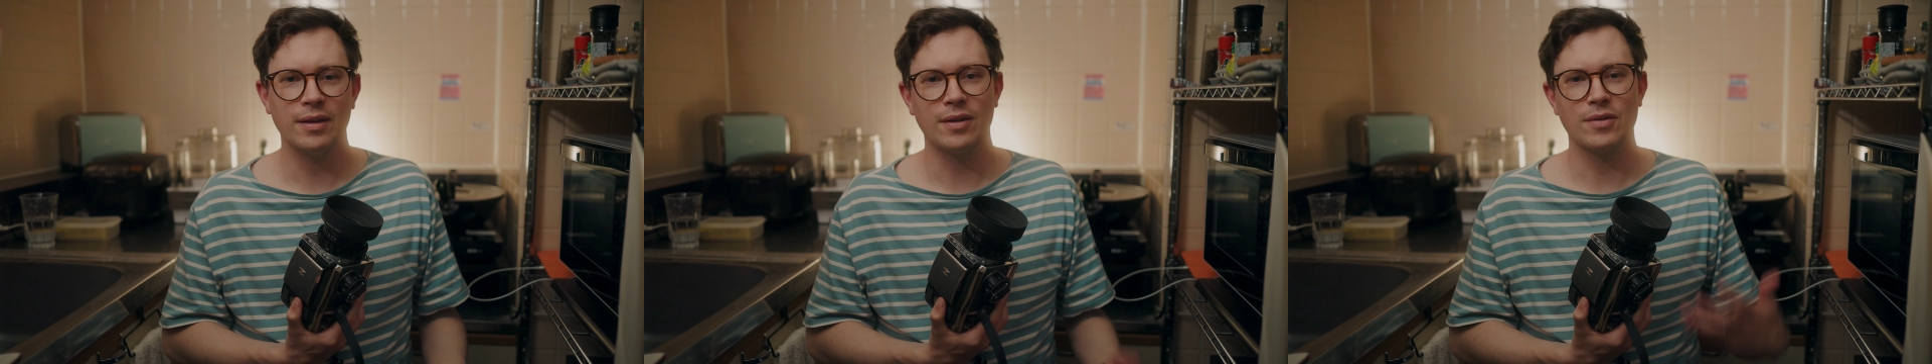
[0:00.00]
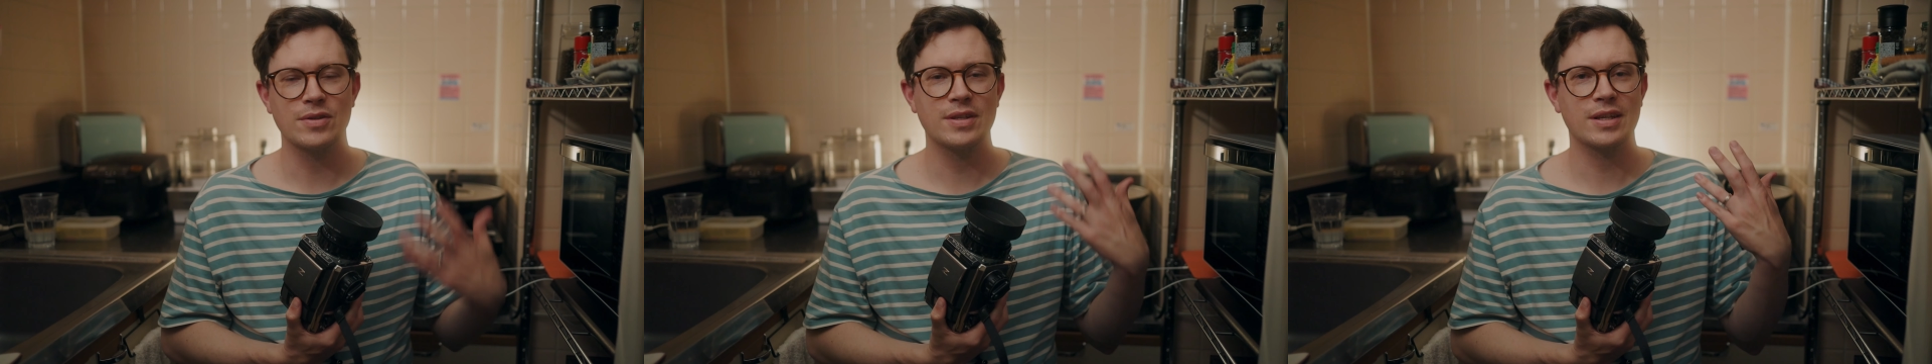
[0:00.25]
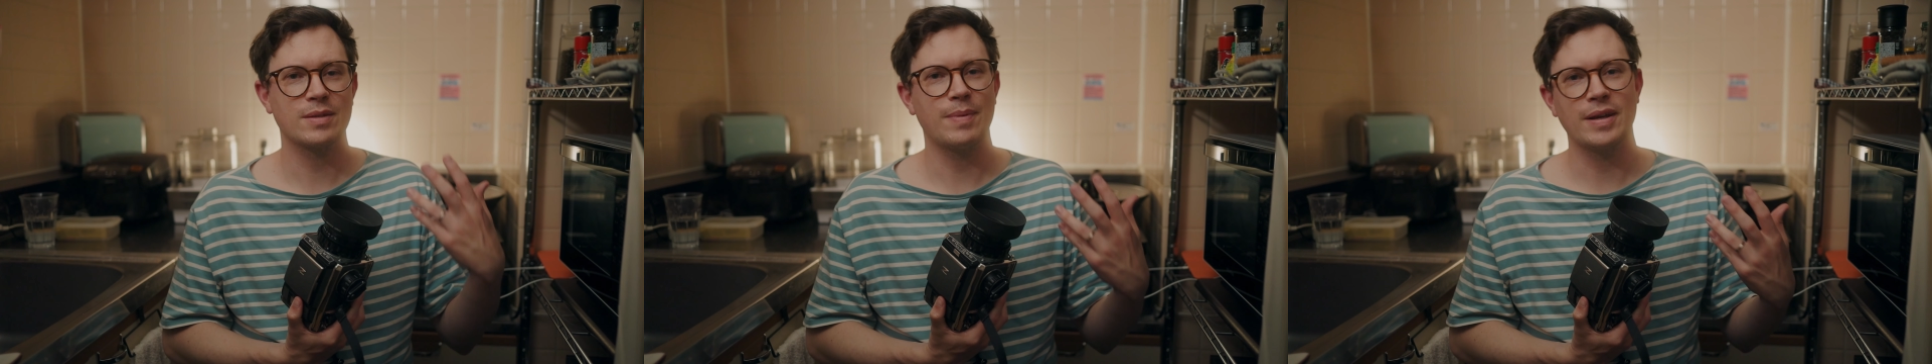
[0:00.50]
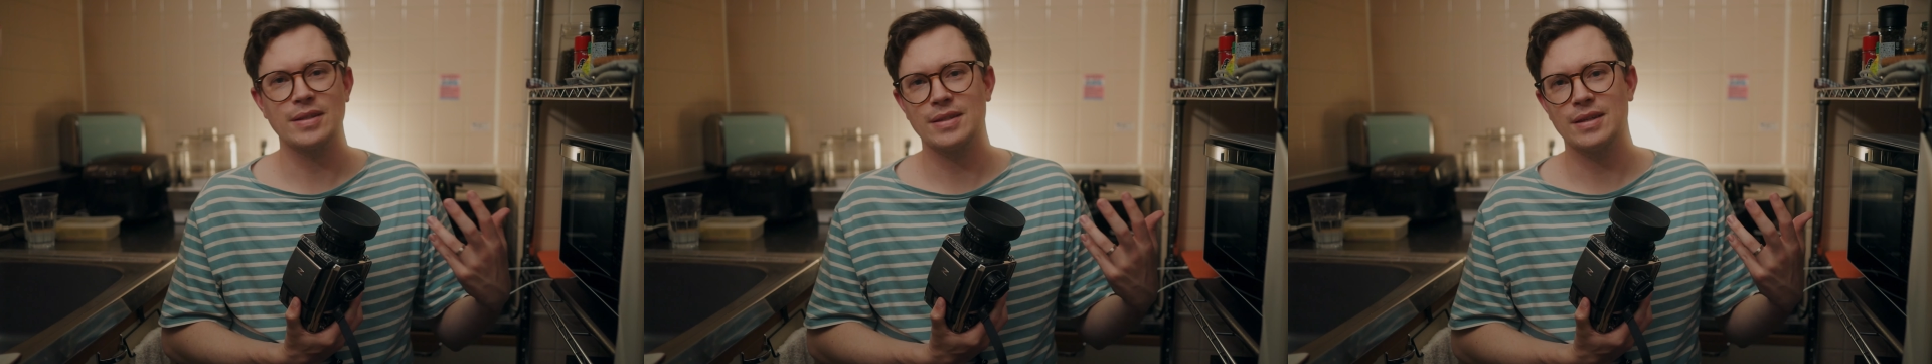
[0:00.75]
You know,
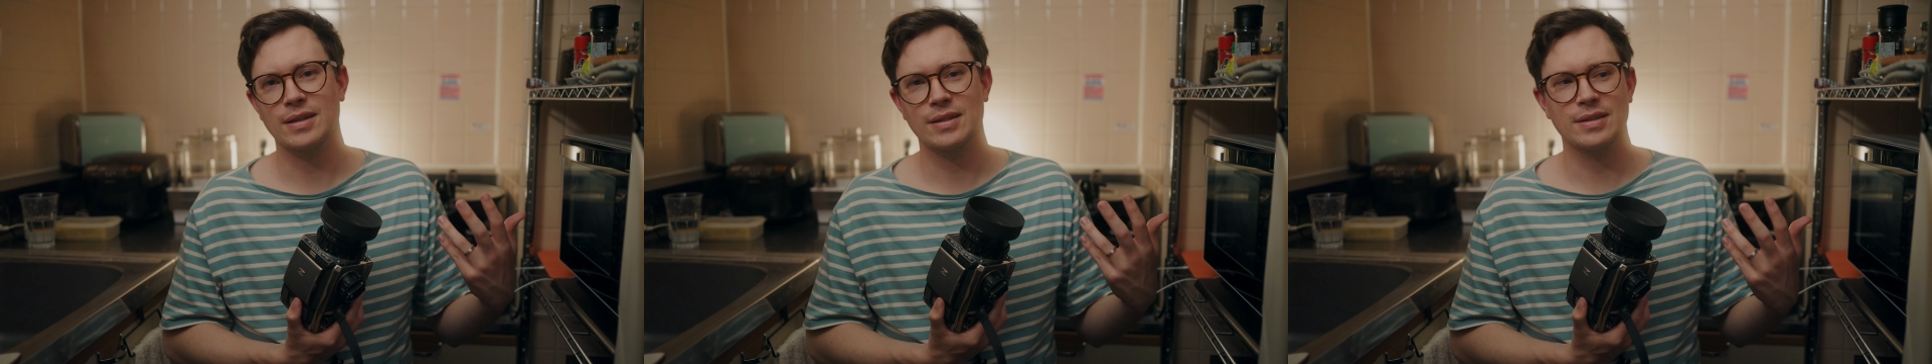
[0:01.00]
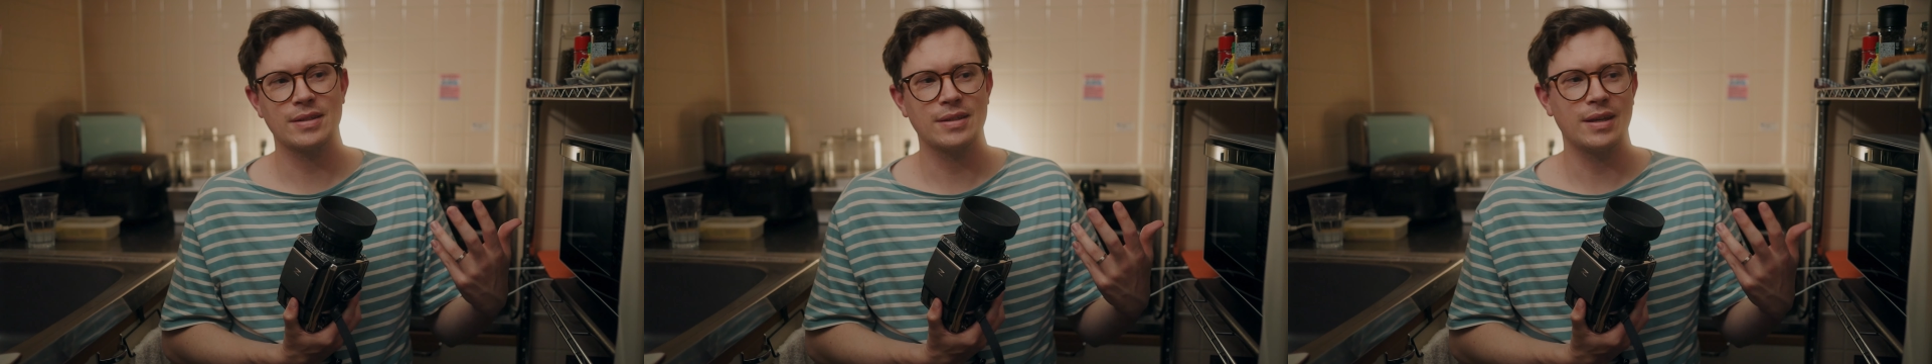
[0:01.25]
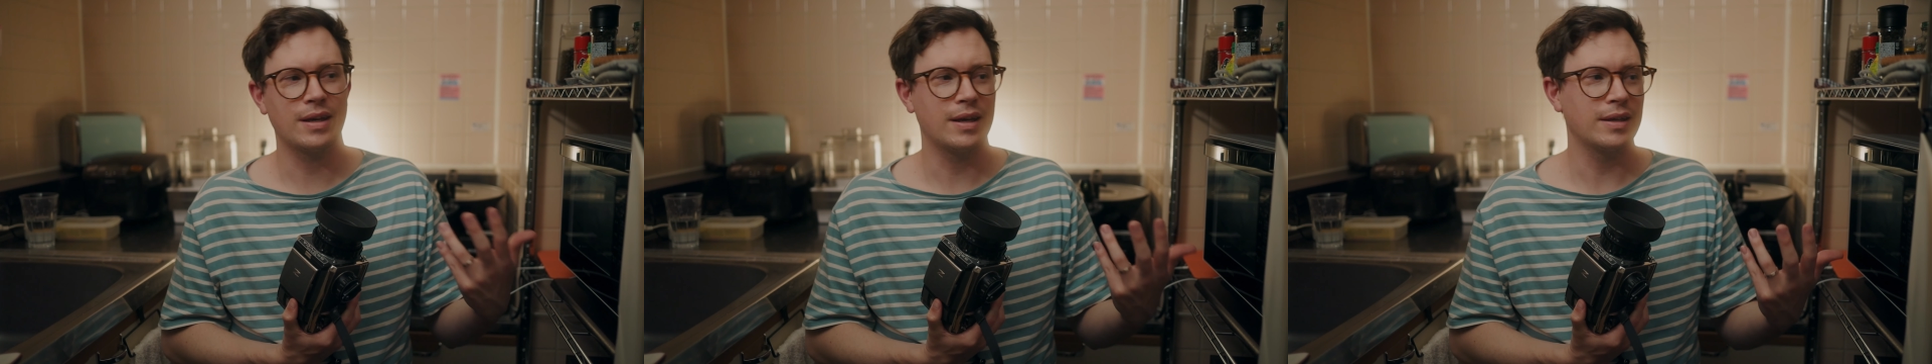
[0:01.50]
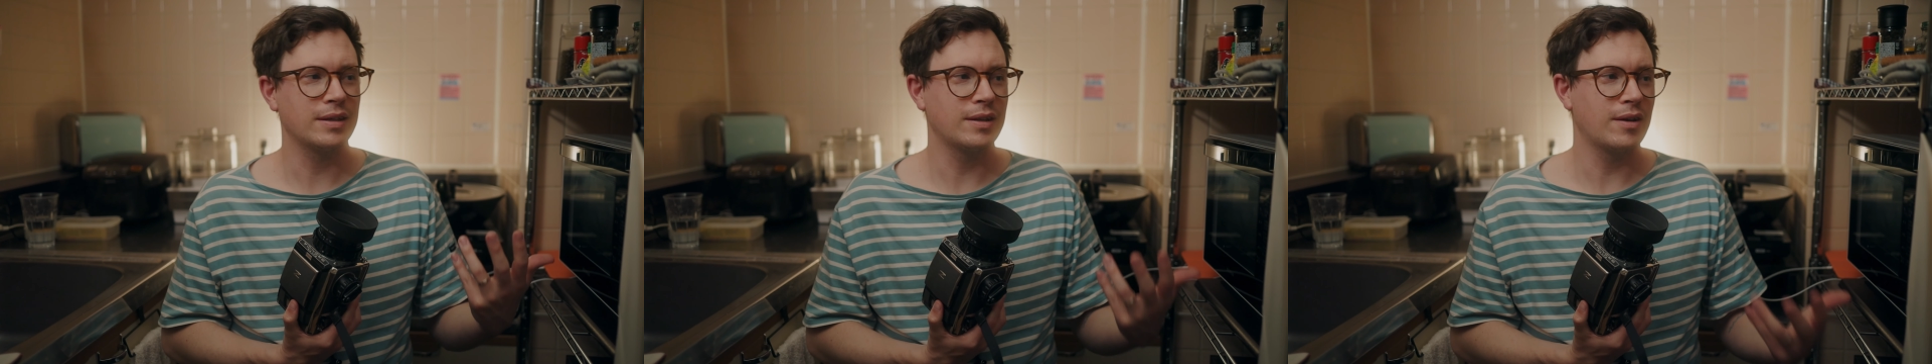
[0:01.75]

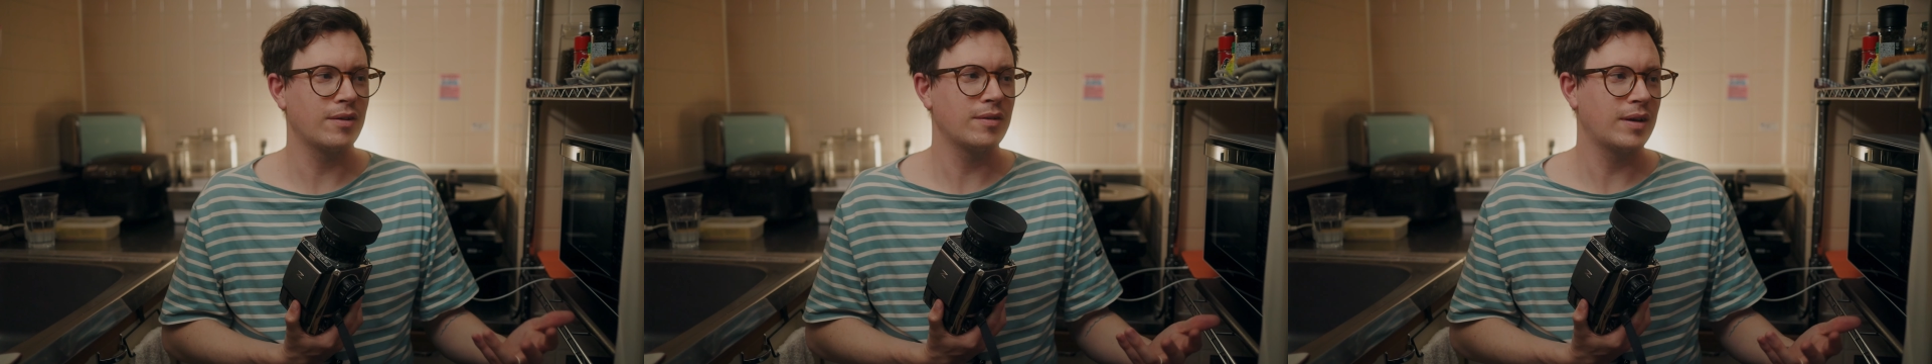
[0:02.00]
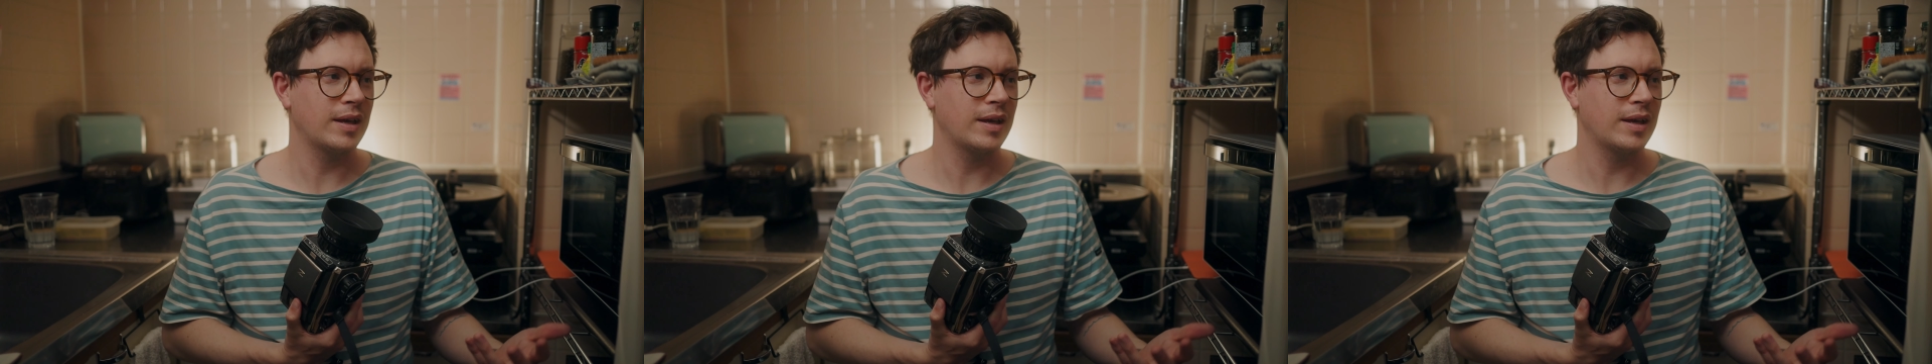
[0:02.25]
6x6, you know,